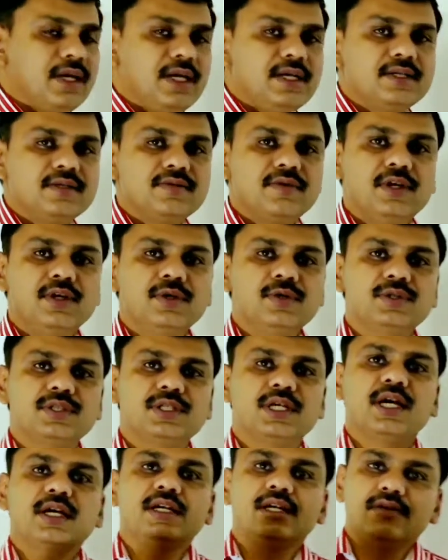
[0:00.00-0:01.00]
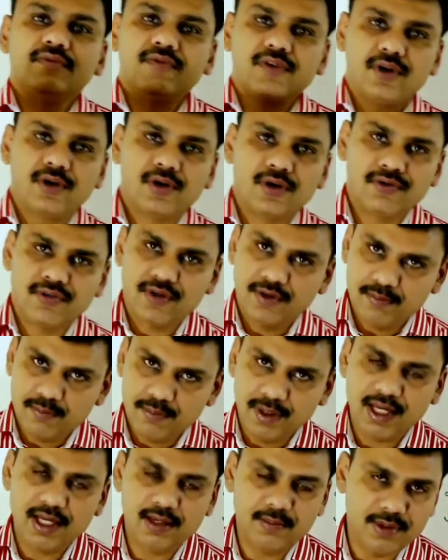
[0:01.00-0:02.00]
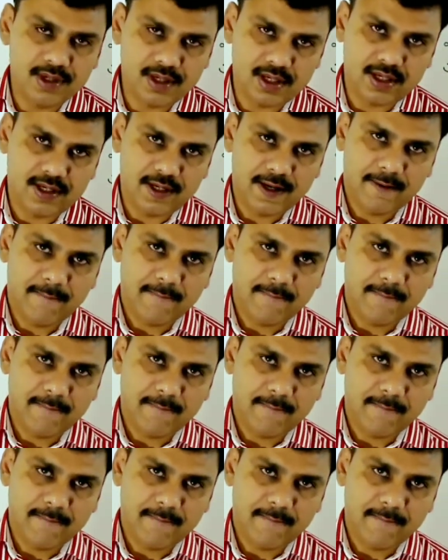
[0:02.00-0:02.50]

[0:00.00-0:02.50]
is when you stand in front of a plane mirror.